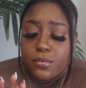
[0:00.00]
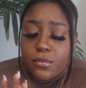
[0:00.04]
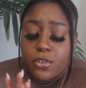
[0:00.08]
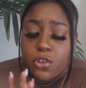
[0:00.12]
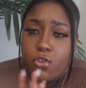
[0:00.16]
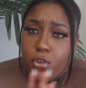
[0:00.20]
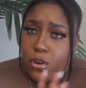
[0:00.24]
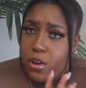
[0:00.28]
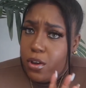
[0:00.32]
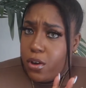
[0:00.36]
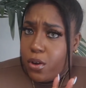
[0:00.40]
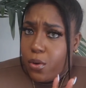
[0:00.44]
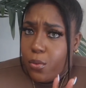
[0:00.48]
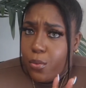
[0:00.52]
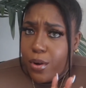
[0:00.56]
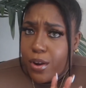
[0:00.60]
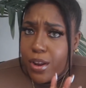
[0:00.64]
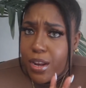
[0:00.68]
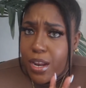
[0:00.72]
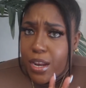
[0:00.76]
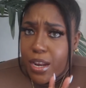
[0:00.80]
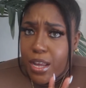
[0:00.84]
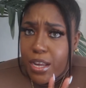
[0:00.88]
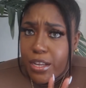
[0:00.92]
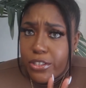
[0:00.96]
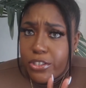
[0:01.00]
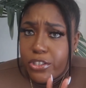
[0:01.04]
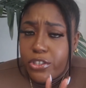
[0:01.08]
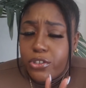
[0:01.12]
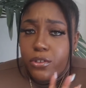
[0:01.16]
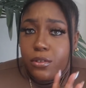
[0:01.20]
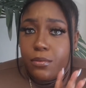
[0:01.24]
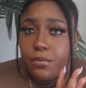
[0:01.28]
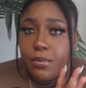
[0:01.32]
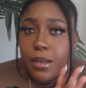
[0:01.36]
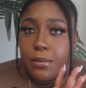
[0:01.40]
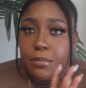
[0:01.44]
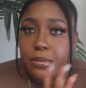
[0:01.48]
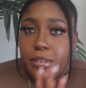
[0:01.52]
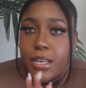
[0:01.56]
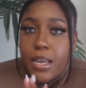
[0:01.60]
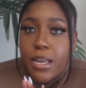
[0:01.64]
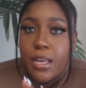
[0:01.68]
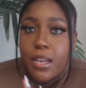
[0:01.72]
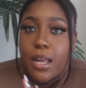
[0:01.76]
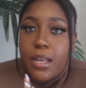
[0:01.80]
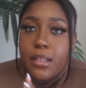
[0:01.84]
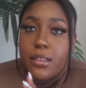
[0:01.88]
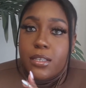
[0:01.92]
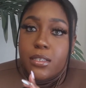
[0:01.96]
Or you can wear it at night too. But I'm saying,
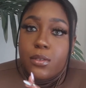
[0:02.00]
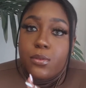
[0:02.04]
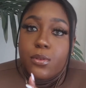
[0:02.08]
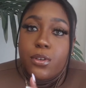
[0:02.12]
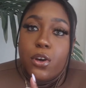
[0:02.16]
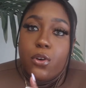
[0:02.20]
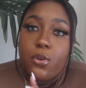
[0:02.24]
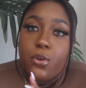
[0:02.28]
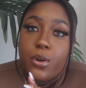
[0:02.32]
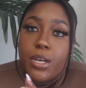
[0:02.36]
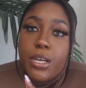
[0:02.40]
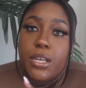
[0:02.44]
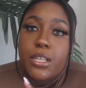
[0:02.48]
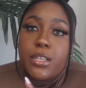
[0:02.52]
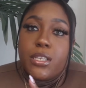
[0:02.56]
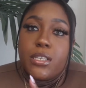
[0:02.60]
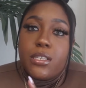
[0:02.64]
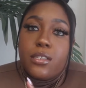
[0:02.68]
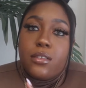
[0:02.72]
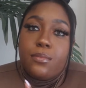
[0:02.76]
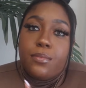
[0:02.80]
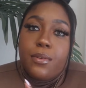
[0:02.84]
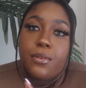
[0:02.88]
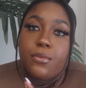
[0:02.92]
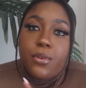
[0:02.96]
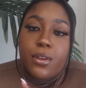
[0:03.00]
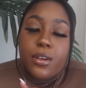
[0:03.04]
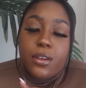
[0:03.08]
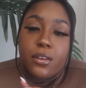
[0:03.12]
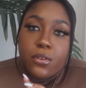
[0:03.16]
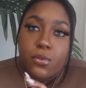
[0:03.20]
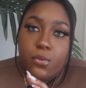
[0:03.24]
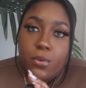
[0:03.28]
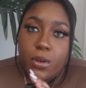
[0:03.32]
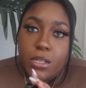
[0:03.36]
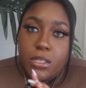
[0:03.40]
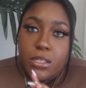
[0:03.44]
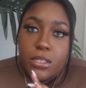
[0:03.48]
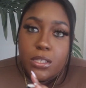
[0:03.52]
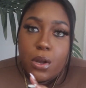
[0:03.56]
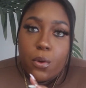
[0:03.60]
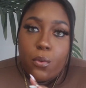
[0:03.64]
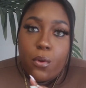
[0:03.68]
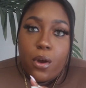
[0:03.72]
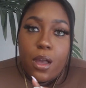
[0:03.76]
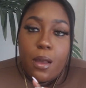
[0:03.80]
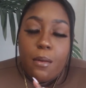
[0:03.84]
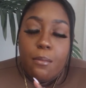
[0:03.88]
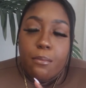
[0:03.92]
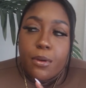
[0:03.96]
like, this will go good. This will be one of the ones that
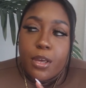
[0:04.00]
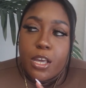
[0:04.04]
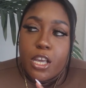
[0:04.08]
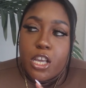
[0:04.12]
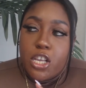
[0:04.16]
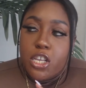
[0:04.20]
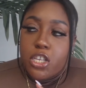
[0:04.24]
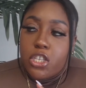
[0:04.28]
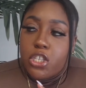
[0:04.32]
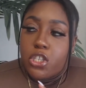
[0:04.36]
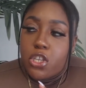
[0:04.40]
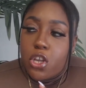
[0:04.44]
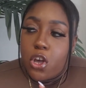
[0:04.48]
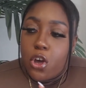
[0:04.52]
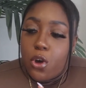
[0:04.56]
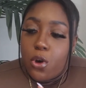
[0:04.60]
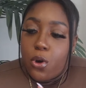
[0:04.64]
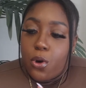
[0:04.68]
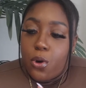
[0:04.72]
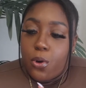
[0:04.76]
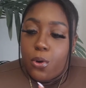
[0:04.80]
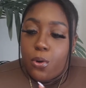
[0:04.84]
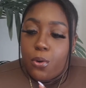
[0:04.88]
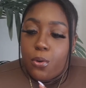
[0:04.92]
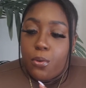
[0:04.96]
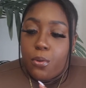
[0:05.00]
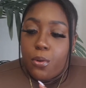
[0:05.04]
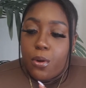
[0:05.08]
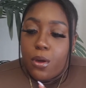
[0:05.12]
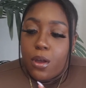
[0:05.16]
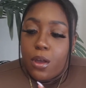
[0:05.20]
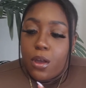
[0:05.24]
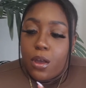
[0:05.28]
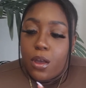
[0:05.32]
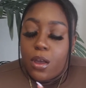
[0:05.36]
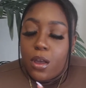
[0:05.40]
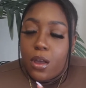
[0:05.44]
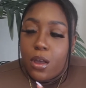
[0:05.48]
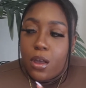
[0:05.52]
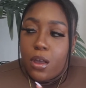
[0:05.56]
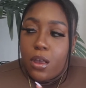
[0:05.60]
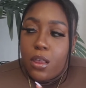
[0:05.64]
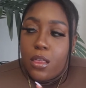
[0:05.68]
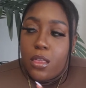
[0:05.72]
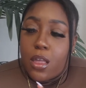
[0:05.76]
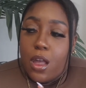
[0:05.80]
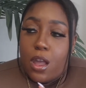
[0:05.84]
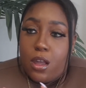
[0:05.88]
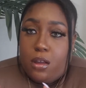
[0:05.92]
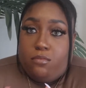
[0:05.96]
wouldn't be so,
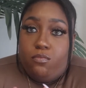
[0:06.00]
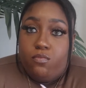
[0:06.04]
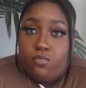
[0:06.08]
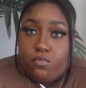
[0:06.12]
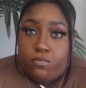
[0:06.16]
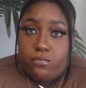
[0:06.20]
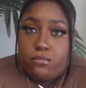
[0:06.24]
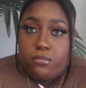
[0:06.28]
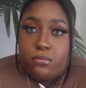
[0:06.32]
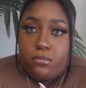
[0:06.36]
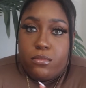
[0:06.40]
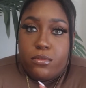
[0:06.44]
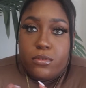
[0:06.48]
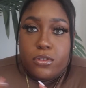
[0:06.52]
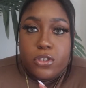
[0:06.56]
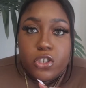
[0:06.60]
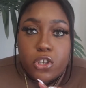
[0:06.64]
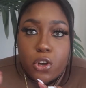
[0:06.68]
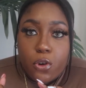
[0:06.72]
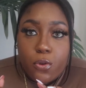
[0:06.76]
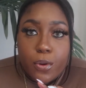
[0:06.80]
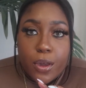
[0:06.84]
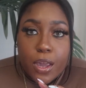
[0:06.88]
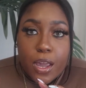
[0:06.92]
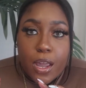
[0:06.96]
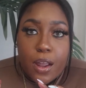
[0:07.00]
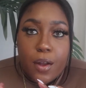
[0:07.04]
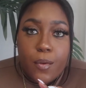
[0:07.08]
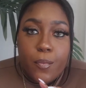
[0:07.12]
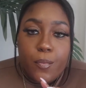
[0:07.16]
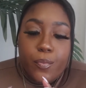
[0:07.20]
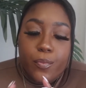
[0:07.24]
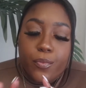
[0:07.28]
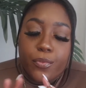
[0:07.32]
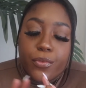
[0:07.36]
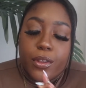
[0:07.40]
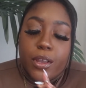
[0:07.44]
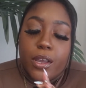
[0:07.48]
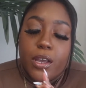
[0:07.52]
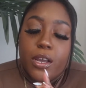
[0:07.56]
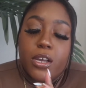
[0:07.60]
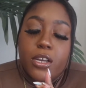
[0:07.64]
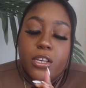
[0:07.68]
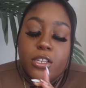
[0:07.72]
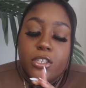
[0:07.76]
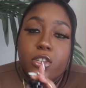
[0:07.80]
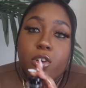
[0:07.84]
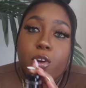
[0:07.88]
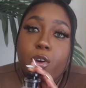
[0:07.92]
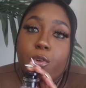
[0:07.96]
like, choking.
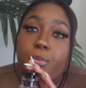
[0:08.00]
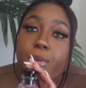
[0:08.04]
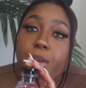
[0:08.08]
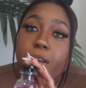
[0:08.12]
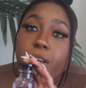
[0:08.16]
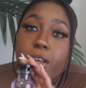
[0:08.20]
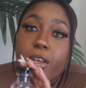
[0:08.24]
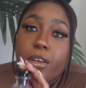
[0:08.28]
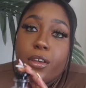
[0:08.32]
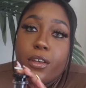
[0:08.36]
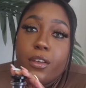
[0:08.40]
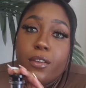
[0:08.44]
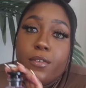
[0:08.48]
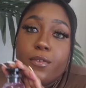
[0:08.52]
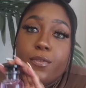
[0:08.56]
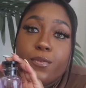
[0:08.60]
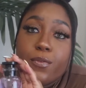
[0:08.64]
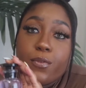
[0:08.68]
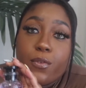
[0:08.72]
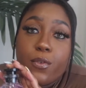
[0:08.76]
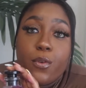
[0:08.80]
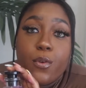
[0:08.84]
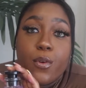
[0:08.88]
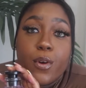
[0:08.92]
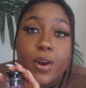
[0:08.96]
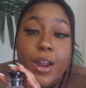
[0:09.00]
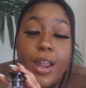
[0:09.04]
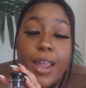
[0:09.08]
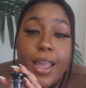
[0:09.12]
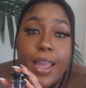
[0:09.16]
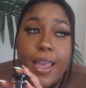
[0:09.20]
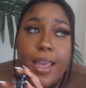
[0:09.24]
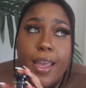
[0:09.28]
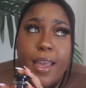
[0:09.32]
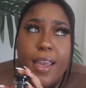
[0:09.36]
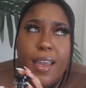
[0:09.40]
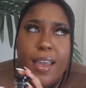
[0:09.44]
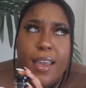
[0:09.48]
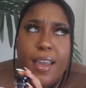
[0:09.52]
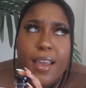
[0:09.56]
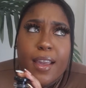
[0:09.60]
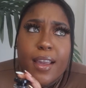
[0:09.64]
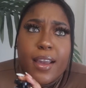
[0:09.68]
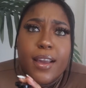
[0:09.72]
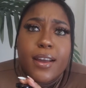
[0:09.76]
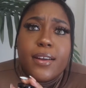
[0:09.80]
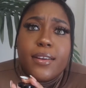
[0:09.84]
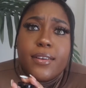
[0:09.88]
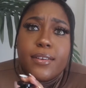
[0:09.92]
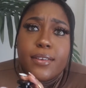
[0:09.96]
So it'll be good for a
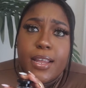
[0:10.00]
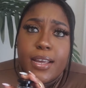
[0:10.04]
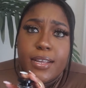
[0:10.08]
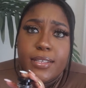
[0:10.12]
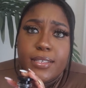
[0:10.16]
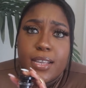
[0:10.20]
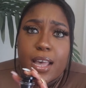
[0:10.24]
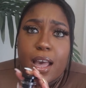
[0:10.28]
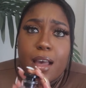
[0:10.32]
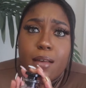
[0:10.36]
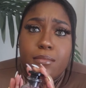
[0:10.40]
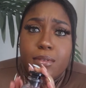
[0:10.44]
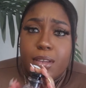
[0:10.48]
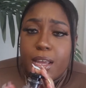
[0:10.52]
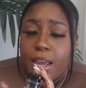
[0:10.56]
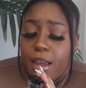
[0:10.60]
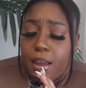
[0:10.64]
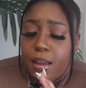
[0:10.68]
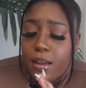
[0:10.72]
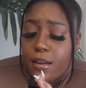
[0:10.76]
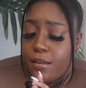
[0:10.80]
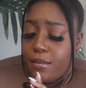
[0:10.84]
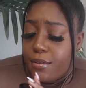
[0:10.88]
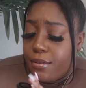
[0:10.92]
daytime date.